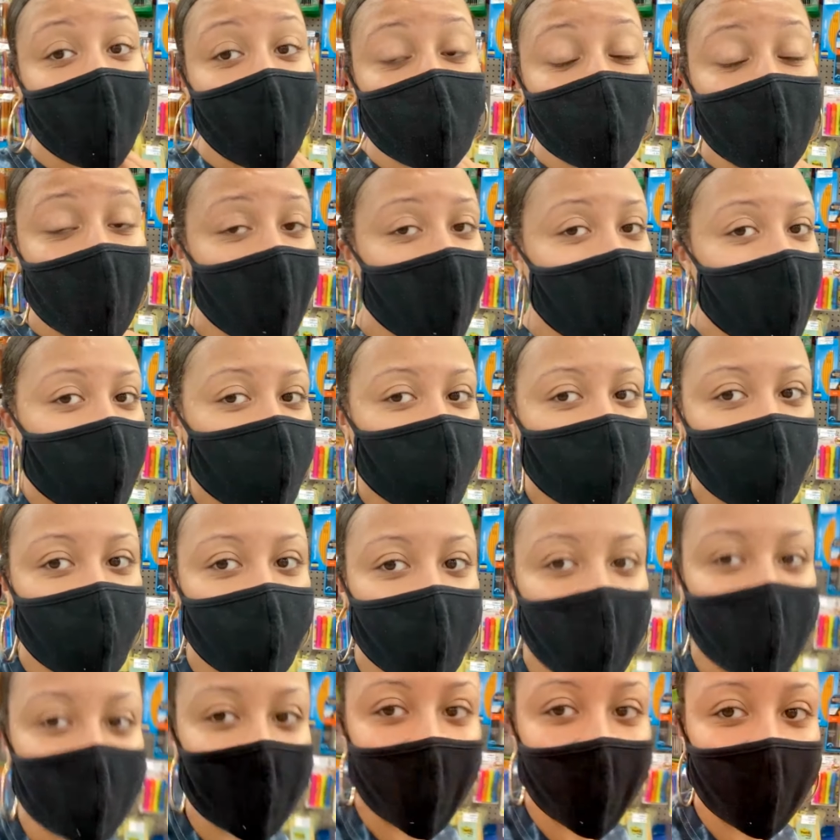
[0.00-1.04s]
It's like 100
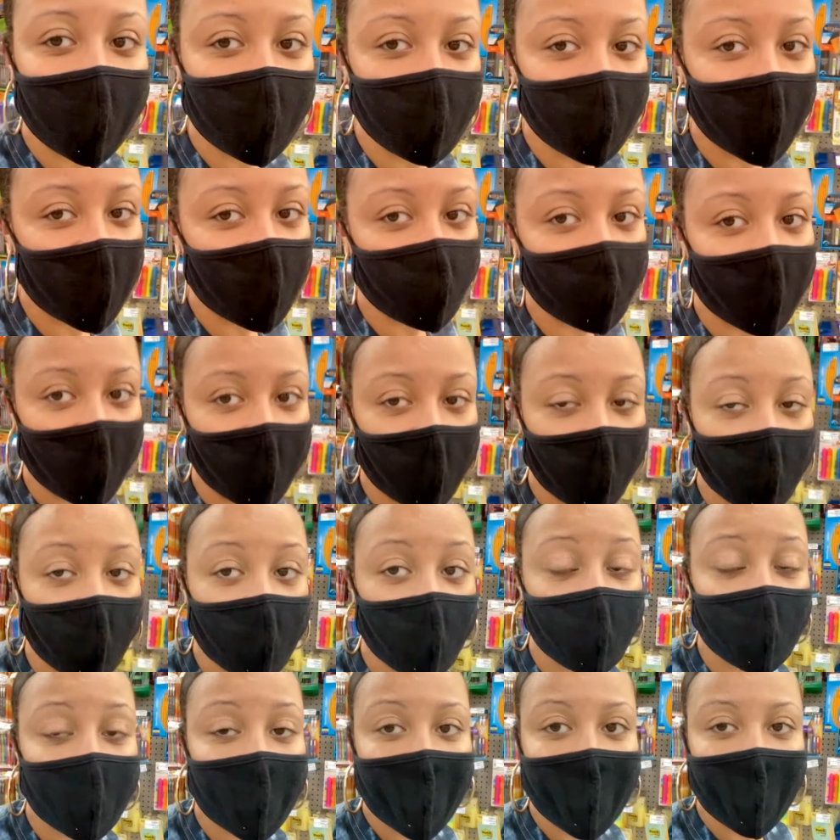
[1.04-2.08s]
degrees. I had to change my clothes.
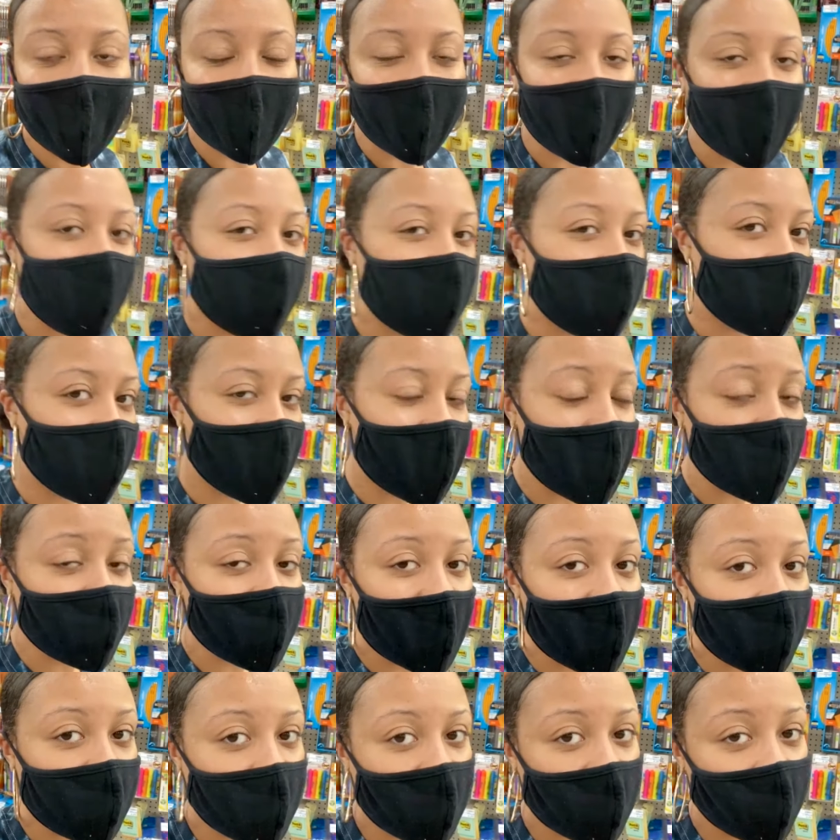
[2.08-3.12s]
Like I have on a crop
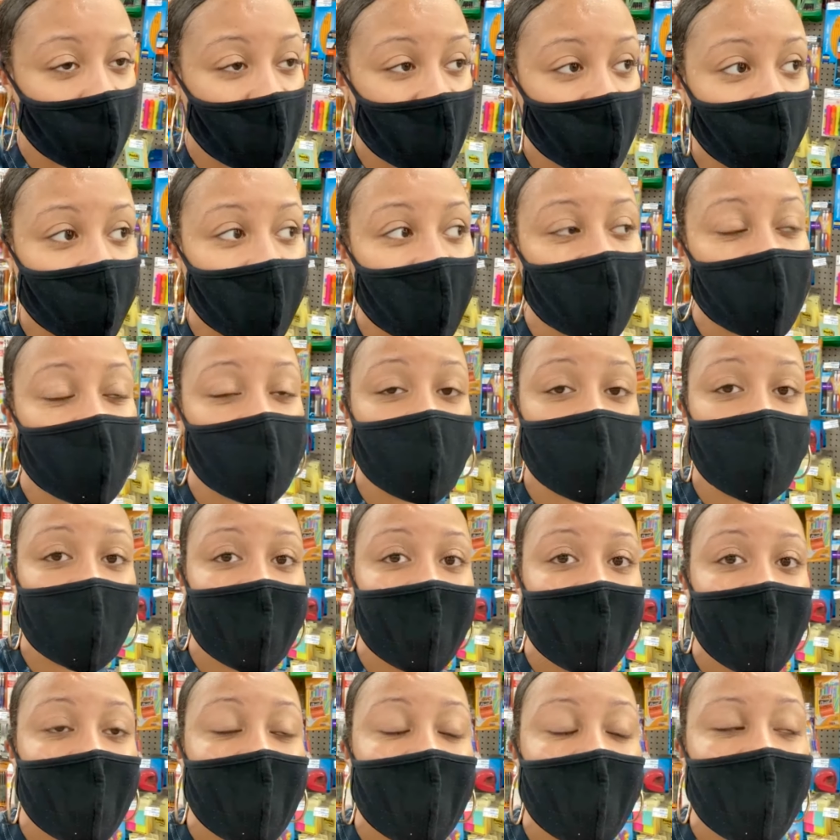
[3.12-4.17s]
top and shorts because it's
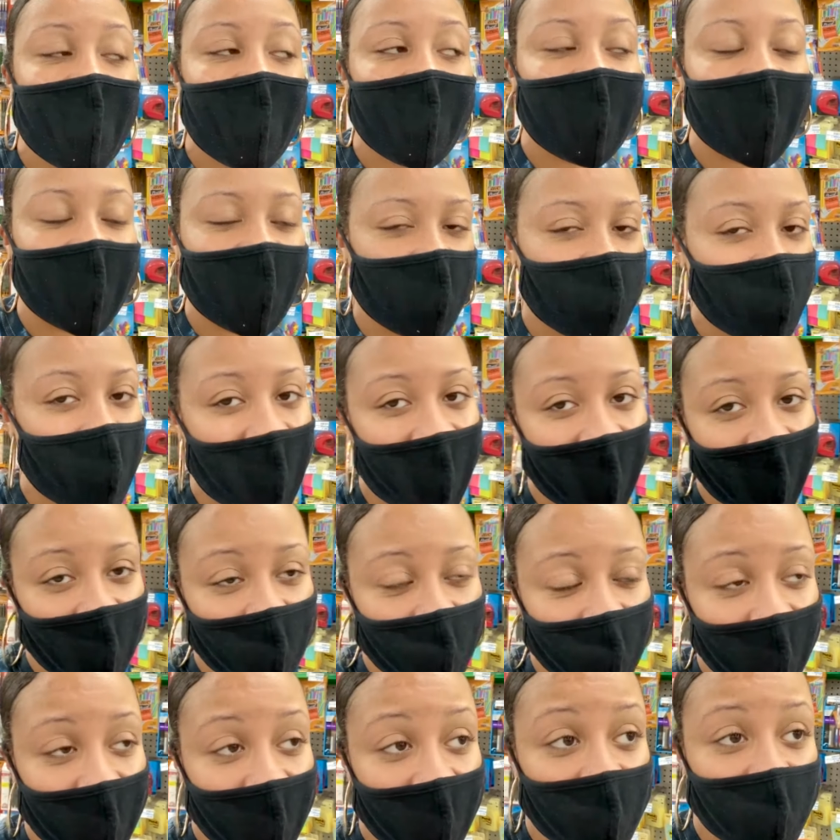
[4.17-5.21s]
like too hot
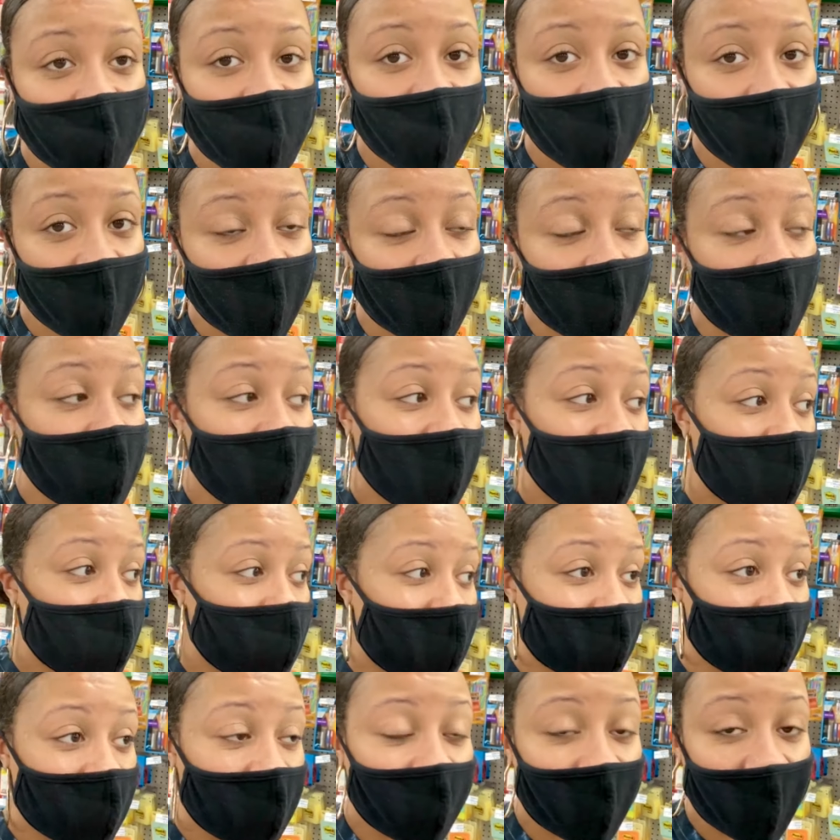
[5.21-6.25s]
outside. So yeah, let me get my
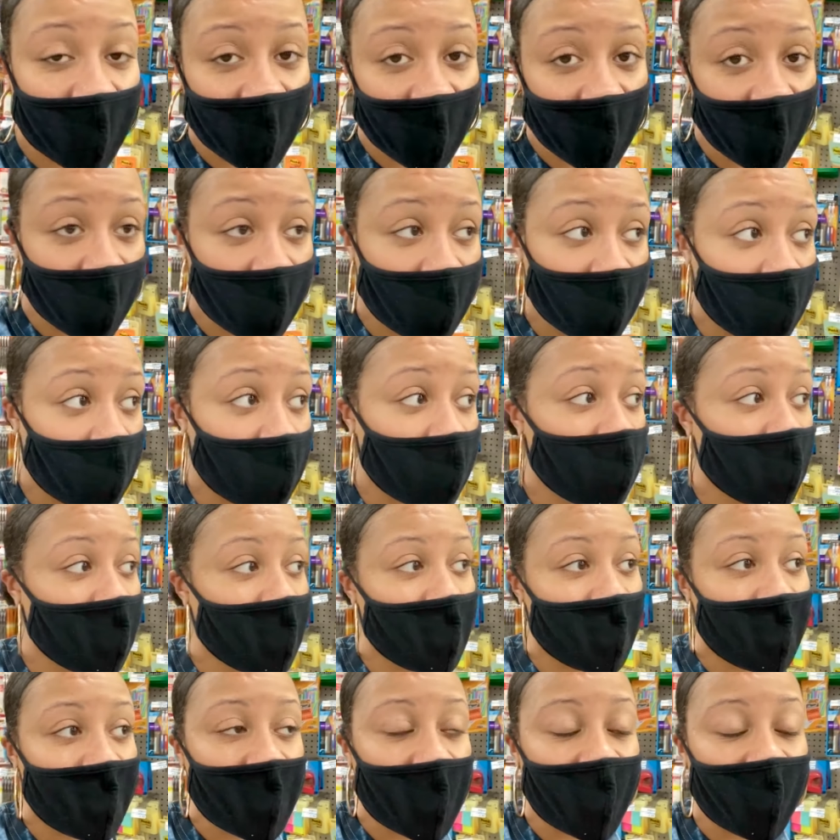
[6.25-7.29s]
stuff out of here
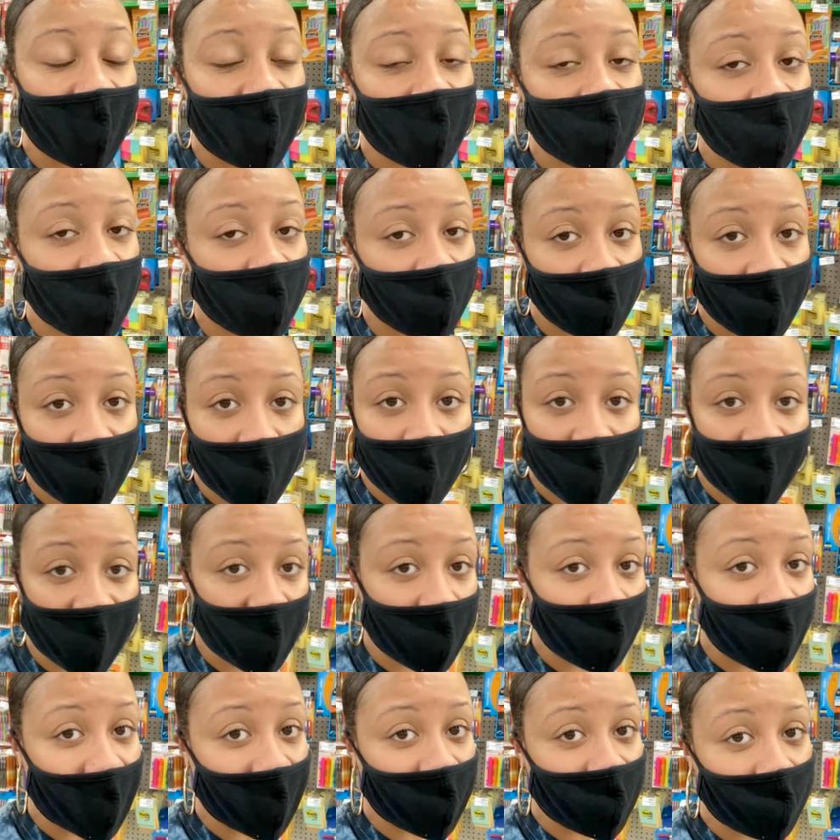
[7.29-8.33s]
and then I'll talk to y'all when I get
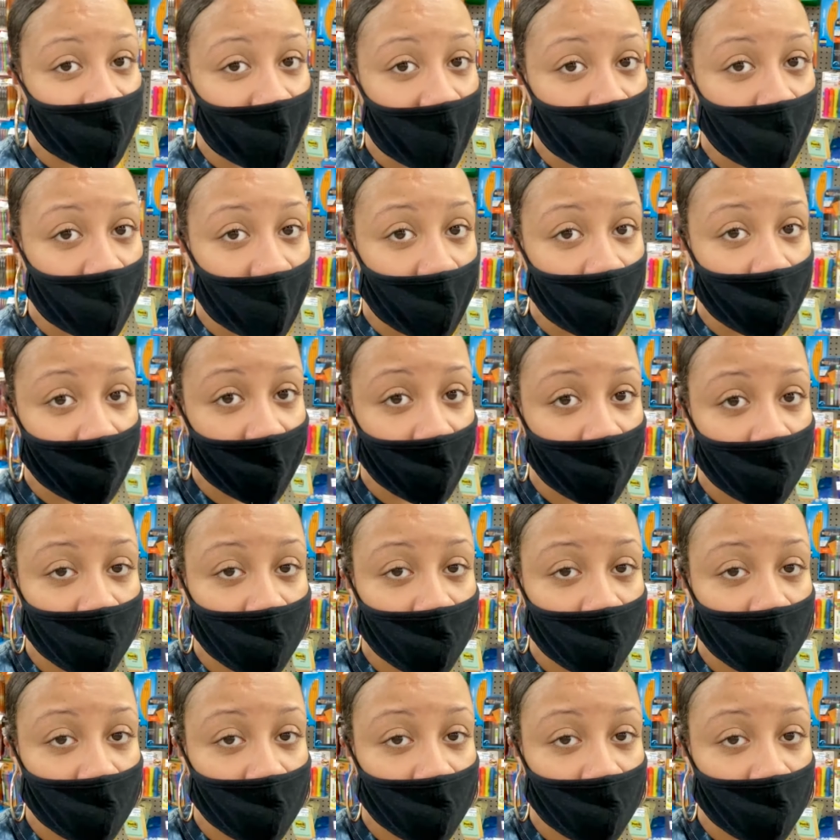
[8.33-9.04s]
back to my apartment.